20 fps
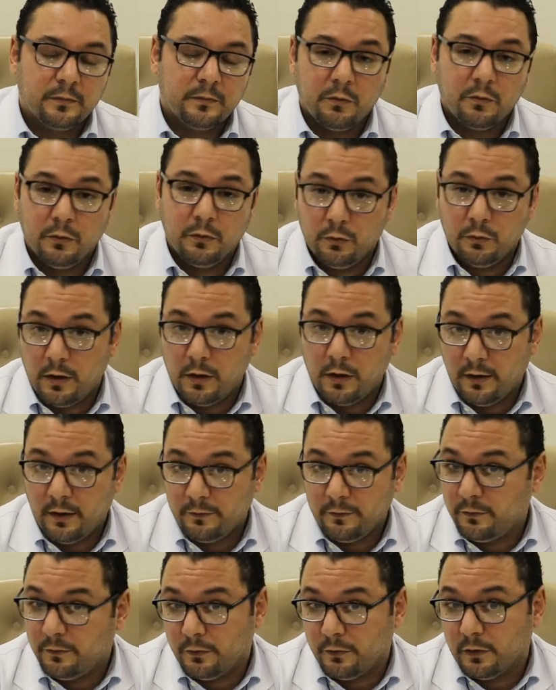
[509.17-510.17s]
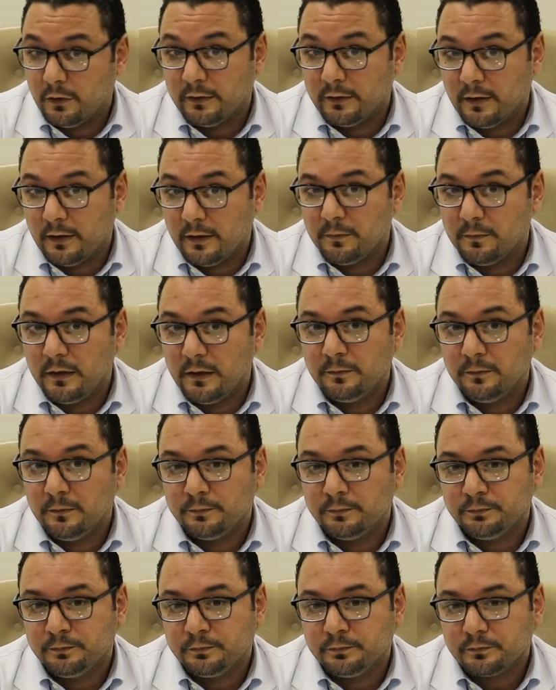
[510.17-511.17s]
We do have, for example,
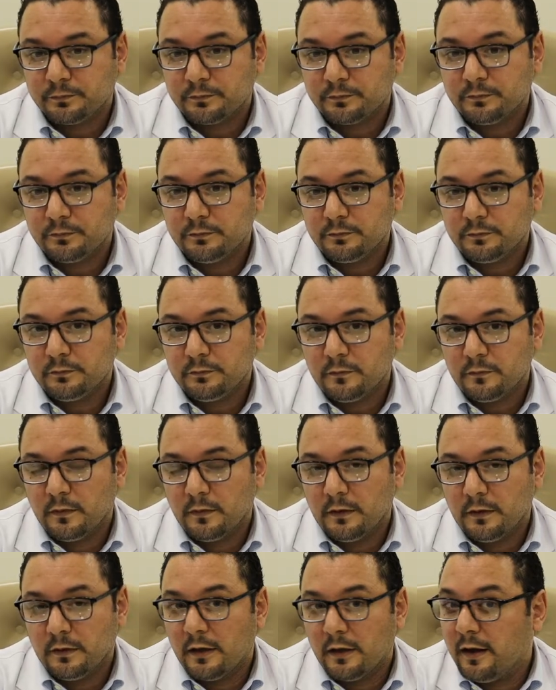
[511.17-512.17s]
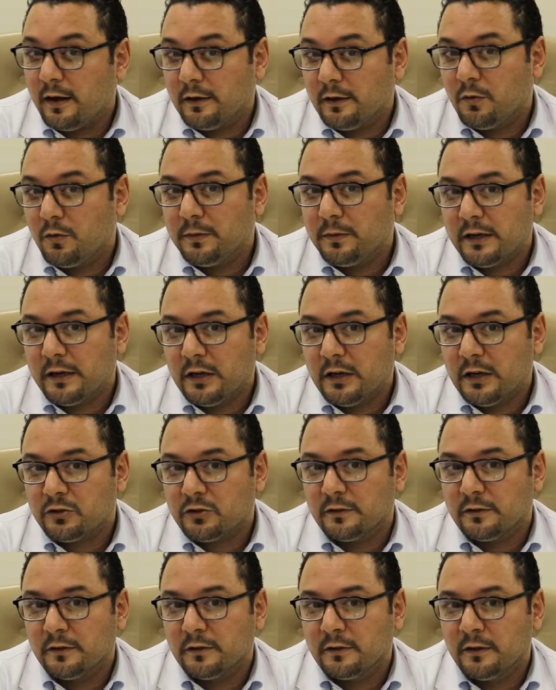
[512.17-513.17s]
the eye complication.